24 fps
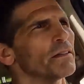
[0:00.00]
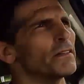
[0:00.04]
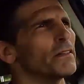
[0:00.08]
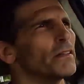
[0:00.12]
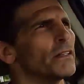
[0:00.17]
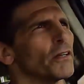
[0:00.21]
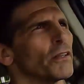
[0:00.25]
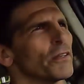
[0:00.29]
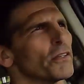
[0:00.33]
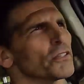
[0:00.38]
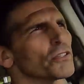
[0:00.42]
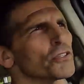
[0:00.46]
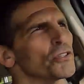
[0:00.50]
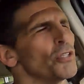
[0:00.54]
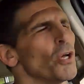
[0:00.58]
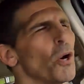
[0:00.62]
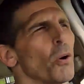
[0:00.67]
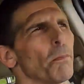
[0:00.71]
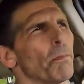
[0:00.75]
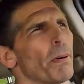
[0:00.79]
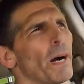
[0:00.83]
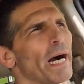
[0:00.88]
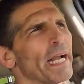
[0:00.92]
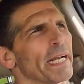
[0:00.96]
you know, there's
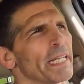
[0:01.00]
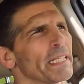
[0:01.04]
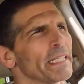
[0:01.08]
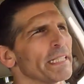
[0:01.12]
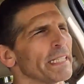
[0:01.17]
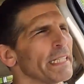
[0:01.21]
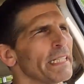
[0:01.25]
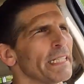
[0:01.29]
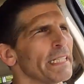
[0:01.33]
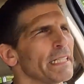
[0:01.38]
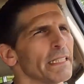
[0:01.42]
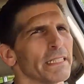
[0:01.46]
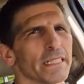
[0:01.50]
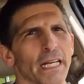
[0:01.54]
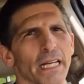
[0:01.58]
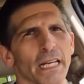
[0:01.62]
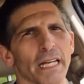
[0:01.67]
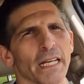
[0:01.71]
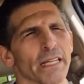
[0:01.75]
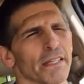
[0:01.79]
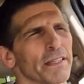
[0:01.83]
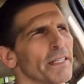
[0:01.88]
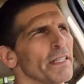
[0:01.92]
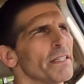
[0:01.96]
no body
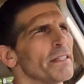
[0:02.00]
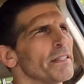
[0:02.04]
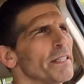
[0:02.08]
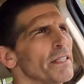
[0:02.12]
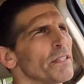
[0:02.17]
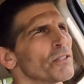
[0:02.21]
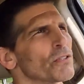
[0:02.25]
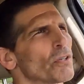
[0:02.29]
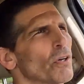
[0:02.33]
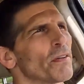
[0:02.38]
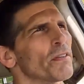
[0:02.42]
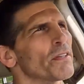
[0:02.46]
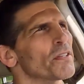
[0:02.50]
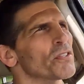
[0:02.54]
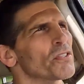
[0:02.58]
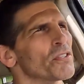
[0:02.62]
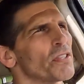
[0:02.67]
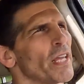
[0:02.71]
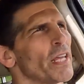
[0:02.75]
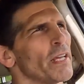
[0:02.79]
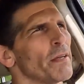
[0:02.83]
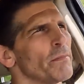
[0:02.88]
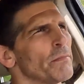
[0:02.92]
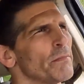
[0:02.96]
lean. These are the
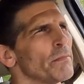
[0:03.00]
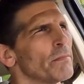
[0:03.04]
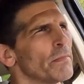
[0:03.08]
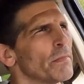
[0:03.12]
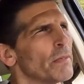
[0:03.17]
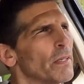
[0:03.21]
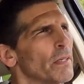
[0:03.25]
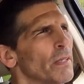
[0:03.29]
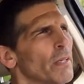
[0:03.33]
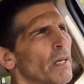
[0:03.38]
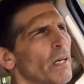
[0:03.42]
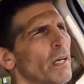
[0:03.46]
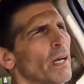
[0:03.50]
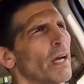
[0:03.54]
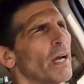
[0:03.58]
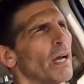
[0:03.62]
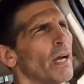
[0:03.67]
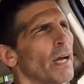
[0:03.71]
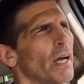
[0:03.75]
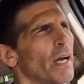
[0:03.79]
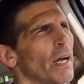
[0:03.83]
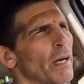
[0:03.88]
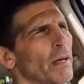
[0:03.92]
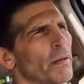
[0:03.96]
same
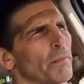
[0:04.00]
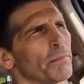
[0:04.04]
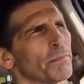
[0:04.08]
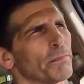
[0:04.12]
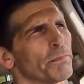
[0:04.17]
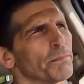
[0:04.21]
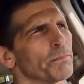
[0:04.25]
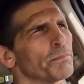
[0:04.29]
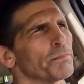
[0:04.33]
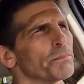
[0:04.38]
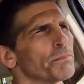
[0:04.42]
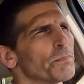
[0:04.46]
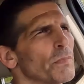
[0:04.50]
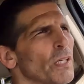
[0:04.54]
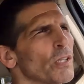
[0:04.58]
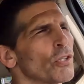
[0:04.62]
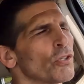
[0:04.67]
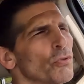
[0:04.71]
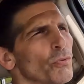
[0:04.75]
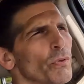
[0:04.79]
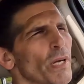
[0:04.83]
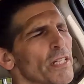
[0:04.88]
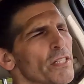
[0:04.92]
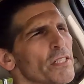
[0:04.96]

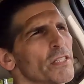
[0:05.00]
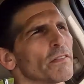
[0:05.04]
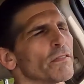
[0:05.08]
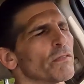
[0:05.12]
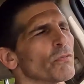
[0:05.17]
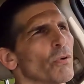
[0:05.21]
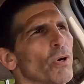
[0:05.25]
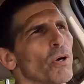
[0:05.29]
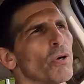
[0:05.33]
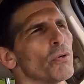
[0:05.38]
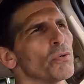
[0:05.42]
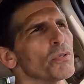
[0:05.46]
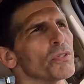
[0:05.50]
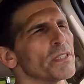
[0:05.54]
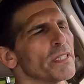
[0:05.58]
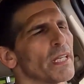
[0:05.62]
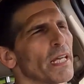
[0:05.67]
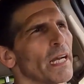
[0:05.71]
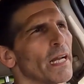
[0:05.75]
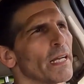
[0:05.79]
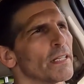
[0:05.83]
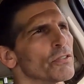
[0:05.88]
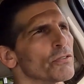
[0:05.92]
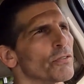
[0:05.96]
aggressive roads
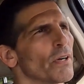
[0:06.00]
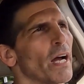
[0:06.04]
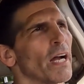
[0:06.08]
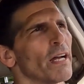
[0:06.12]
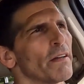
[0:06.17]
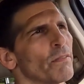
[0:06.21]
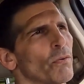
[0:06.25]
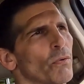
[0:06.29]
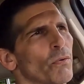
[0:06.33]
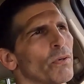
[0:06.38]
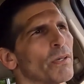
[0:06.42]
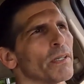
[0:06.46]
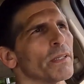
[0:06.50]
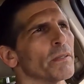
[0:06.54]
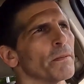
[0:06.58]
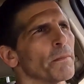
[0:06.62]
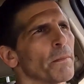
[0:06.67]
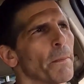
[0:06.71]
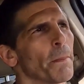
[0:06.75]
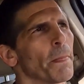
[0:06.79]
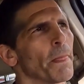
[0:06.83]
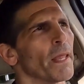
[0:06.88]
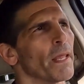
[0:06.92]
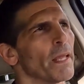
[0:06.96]
that I drive
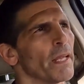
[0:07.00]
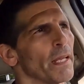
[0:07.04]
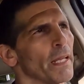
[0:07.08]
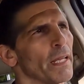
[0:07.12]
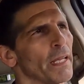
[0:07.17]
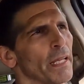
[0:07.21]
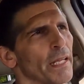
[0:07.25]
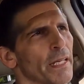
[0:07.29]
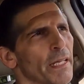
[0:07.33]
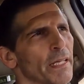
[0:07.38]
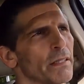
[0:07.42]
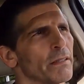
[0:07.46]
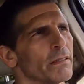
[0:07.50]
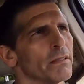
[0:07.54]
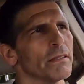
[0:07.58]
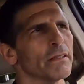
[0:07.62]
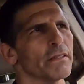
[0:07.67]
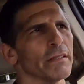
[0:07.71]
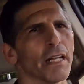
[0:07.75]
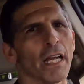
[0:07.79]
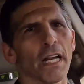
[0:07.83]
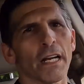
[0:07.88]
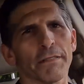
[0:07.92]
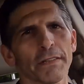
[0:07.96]
on
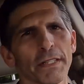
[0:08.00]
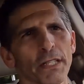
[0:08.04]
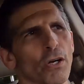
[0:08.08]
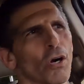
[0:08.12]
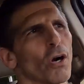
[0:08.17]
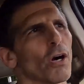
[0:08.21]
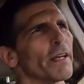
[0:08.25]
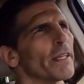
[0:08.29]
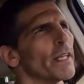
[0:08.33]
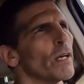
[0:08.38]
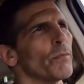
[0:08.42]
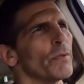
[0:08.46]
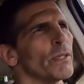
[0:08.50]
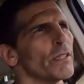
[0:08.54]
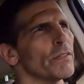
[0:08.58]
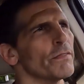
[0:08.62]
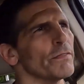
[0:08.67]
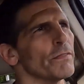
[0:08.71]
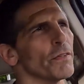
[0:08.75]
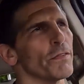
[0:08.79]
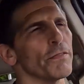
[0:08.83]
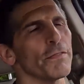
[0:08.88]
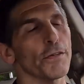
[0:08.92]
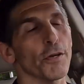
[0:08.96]
in every car that we
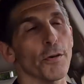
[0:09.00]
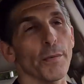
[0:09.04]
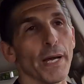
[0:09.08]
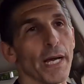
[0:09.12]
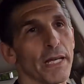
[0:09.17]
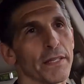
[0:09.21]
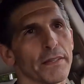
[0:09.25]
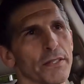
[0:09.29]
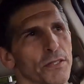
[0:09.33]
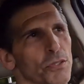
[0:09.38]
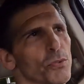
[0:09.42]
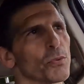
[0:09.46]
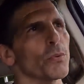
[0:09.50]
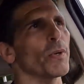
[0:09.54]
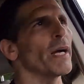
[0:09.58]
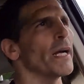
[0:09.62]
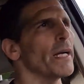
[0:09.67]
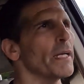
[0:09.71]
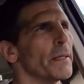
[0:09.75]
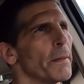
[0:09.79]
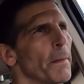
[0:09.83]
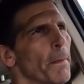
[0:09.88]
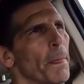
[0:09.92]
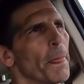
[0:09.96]
review out this
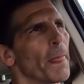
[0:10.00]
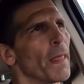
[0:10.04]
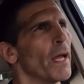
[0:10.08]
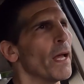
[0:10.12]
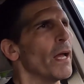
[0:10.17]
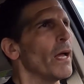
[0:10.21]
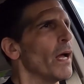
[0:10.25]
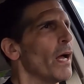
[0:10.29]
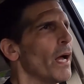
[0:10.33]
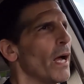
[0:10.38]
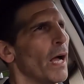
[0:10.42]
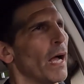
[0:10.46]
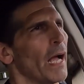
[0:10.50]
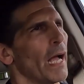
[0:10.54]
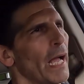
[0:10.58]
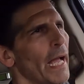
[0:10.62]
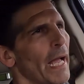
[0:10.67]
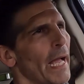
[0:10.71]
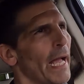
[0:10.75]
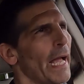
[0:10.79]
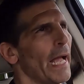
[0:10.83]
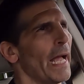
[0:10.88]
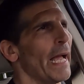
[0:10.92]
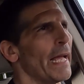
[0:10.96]
way,
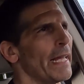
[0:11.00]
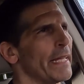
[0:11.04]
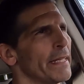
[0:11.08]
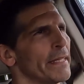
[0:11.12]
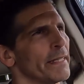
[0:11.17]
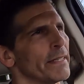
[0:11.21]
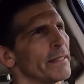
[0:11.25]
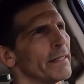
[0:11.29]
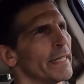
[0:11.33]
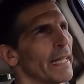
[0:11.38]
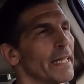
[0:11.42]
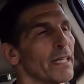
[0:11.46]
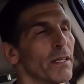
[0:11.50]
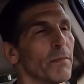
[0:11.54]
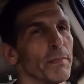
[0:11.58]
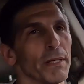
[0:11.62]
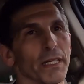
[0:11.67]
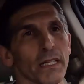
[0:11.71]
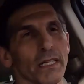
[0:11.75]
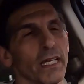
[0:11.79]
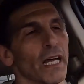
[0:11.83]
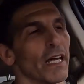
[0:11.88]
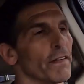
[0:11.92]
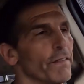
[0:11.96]
and they can
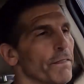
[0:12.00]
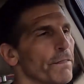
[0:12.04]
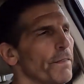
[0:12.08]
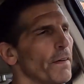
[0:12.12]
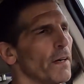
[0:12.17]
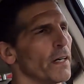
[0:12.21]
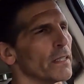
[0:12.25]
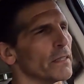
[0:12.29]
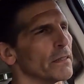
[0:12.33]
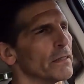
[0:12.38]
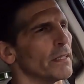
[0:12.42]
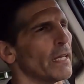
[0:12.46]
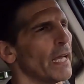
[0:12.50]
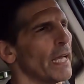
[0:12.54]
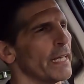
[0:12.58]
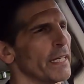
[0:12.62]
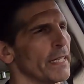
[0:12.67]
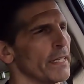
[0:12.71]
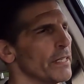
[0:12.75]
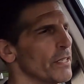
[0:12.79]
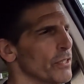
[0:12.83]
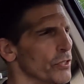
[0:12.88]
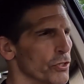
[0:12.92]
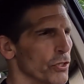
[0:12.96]
be a lot of fun.
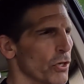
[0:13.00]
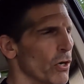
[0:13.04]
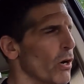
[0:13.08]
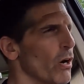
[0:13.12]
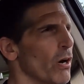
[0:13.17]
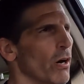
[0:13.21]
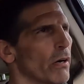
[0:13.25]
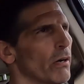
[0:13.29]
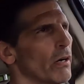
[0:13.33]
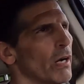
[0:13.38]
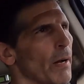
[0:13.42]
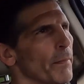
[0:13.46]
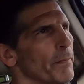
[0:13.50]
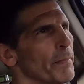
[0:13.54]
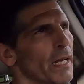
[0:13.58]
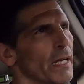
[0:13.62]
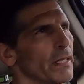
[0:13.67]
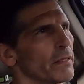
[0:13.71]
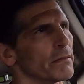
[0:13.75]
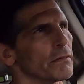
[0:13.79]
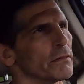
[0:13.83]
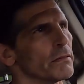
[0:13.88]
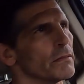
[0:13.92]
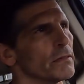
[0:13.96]
And in this car, I'm
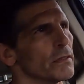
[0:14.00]
not